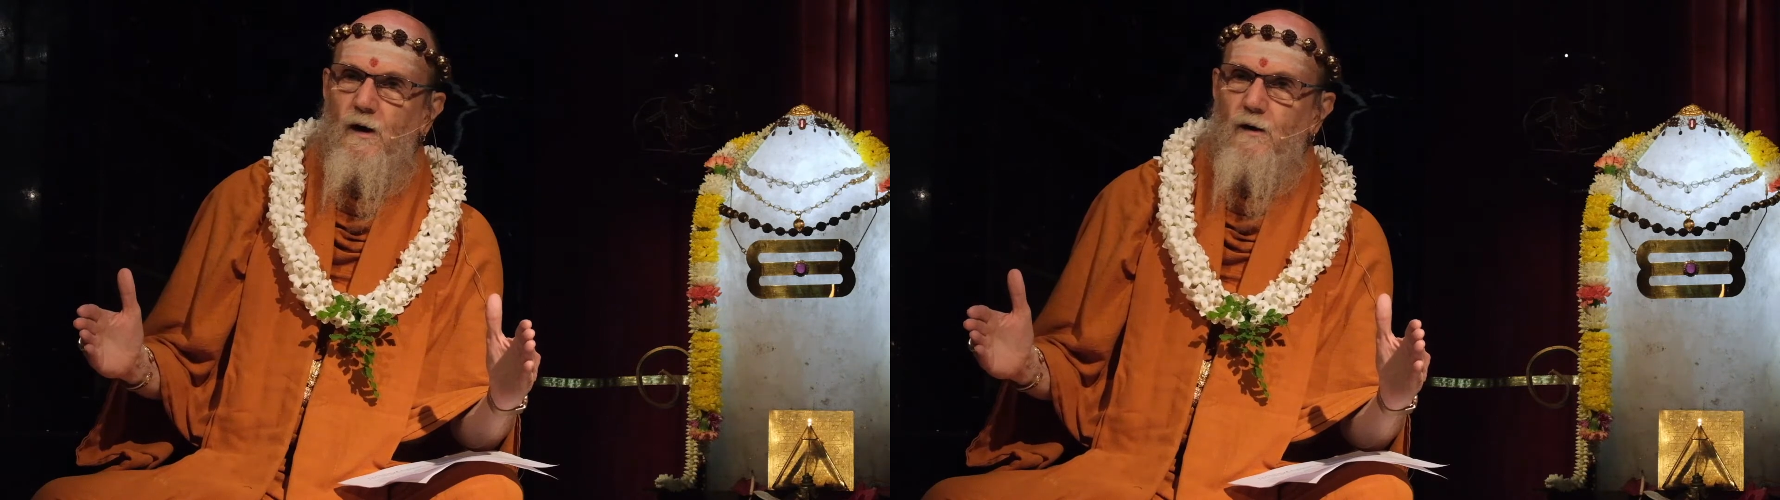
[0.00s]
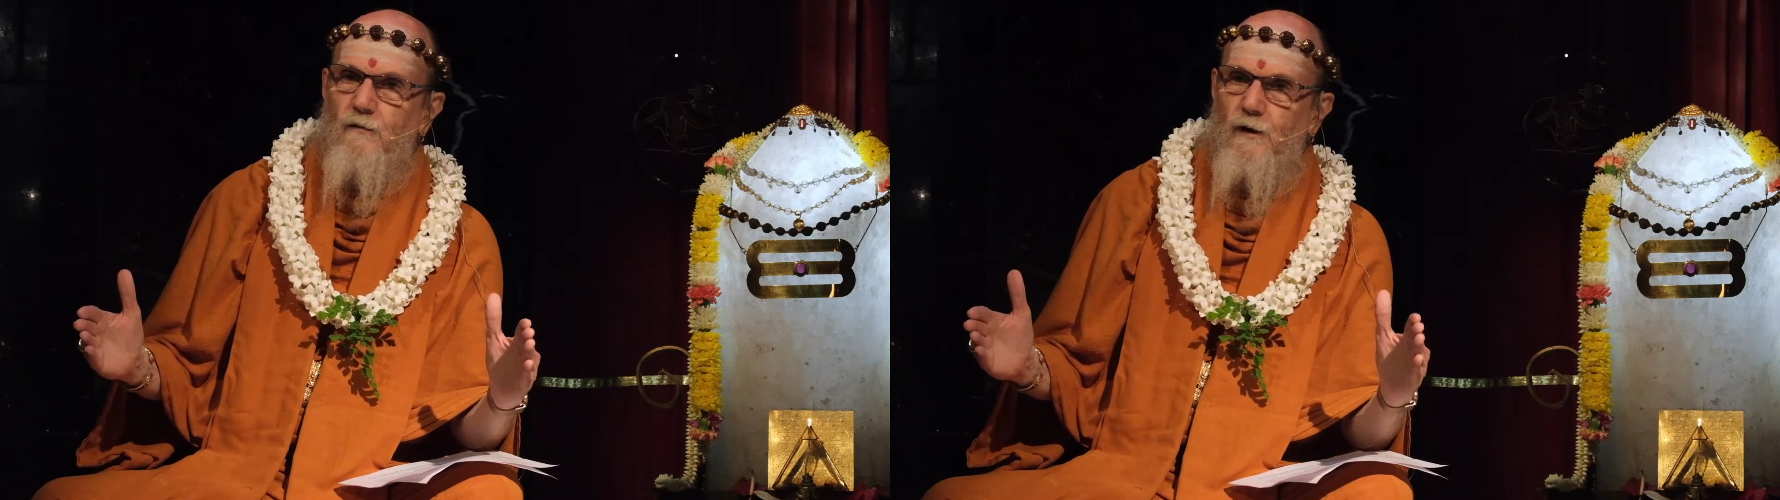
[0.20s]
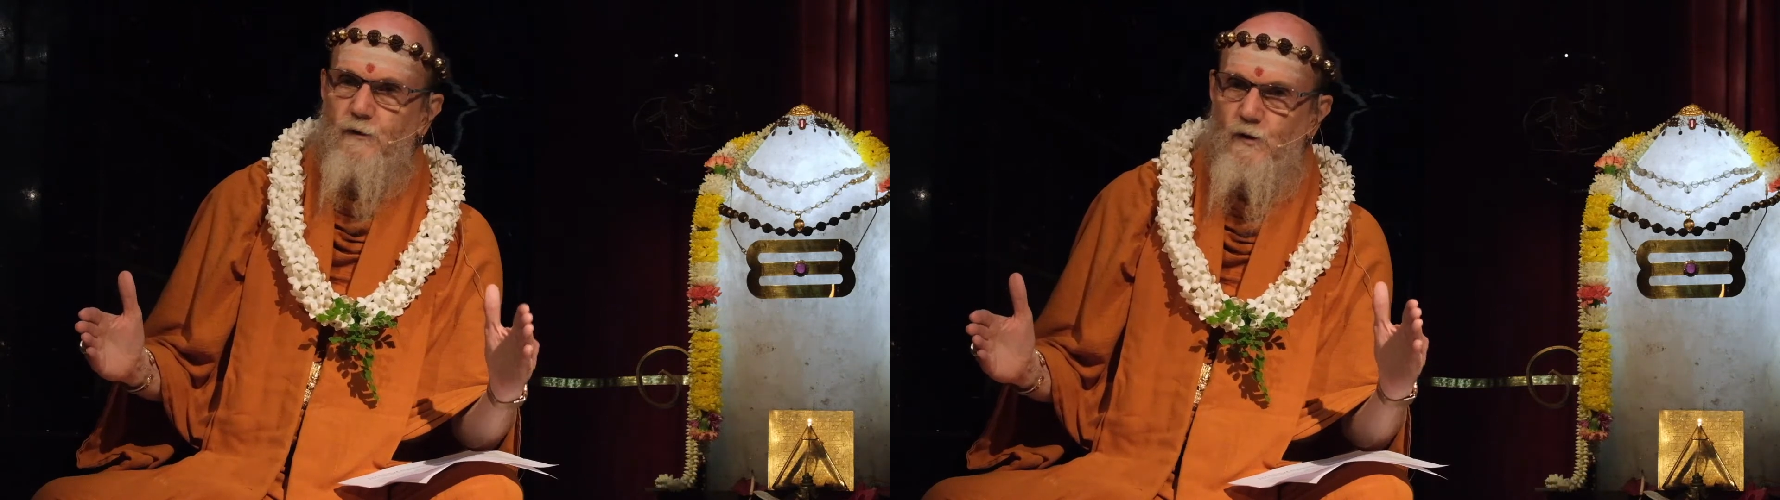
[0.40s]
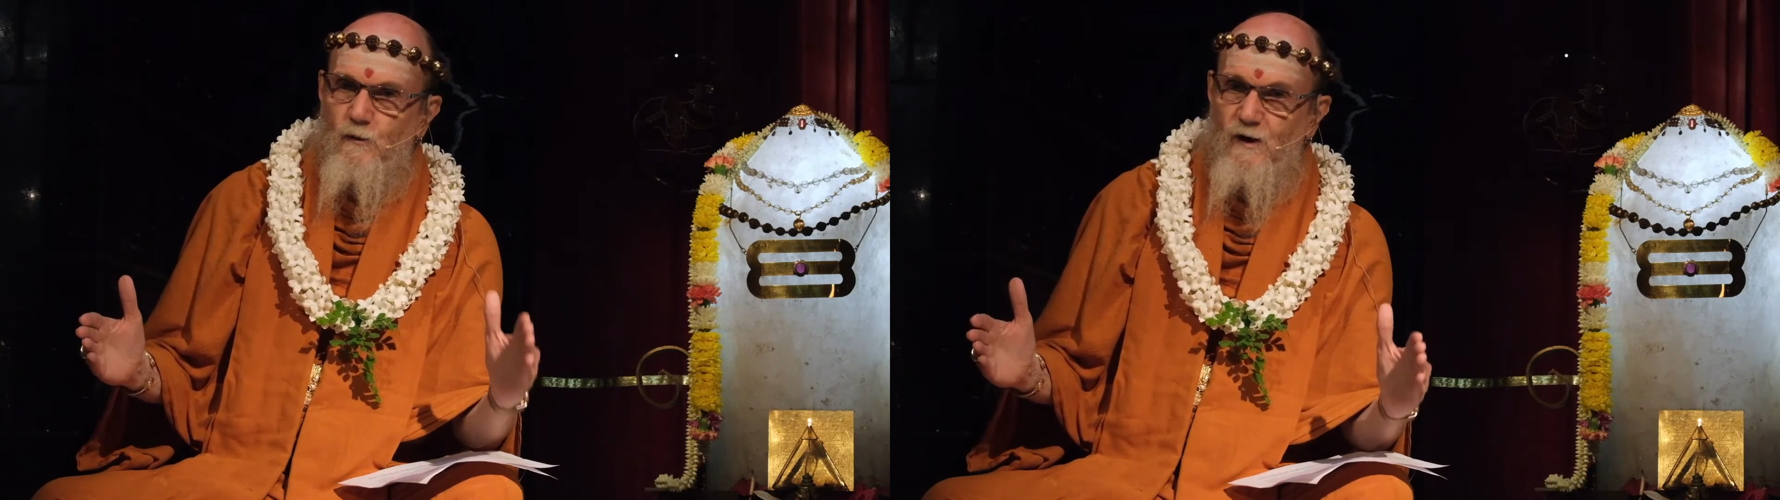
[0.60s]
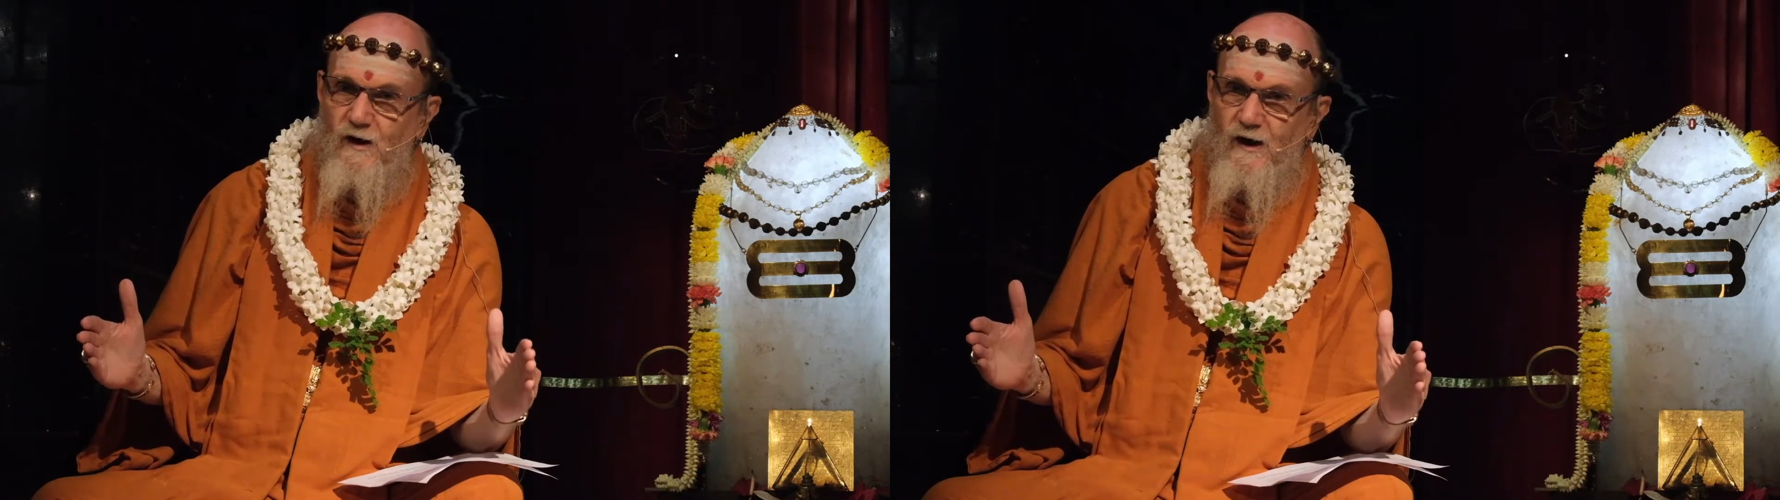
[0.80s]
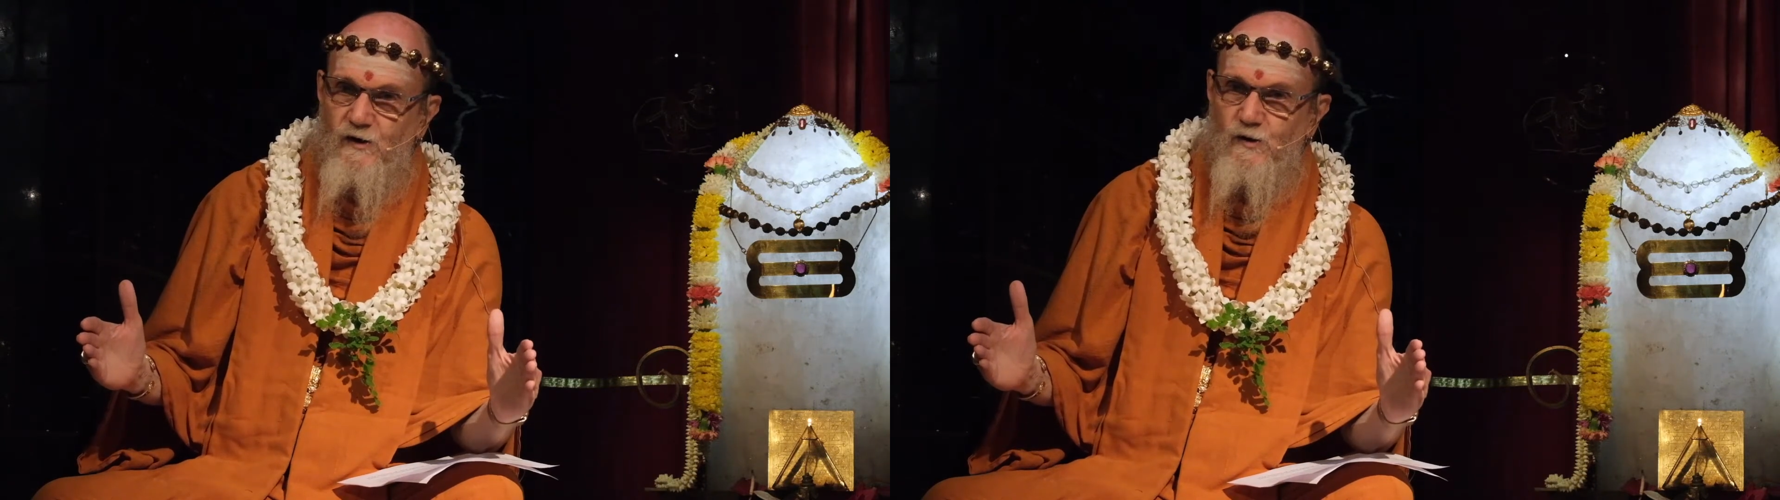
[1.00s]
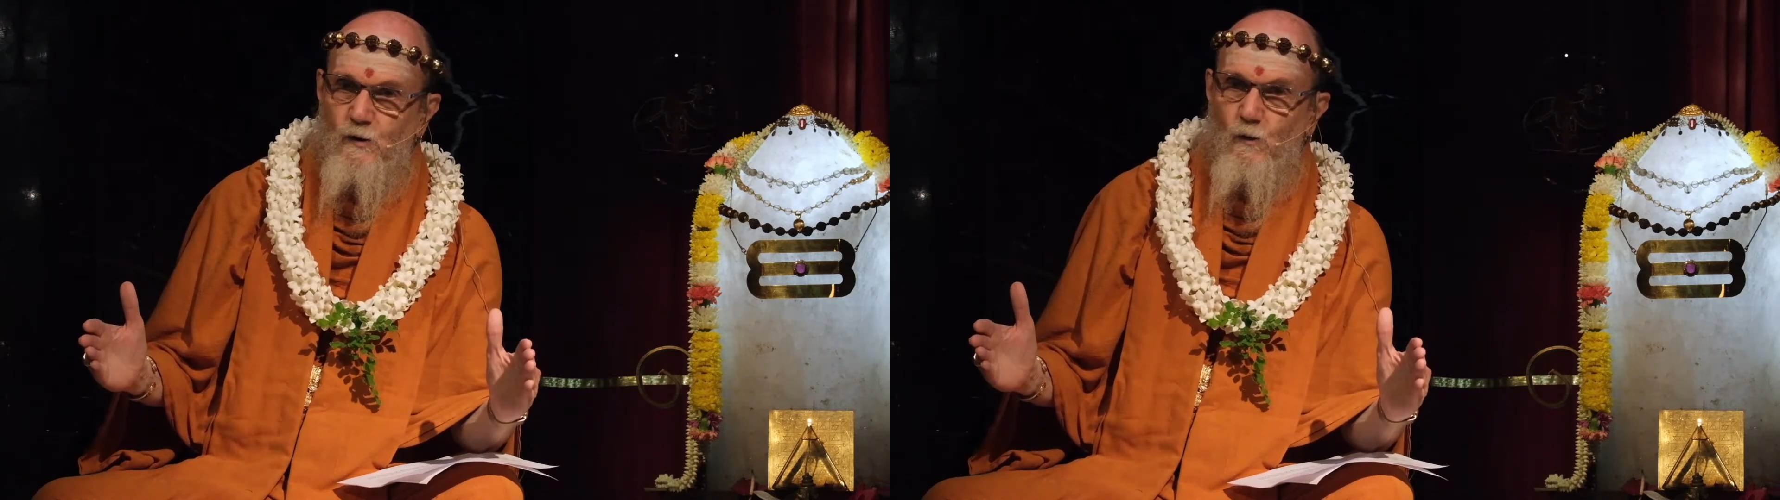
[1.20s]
of our human nature,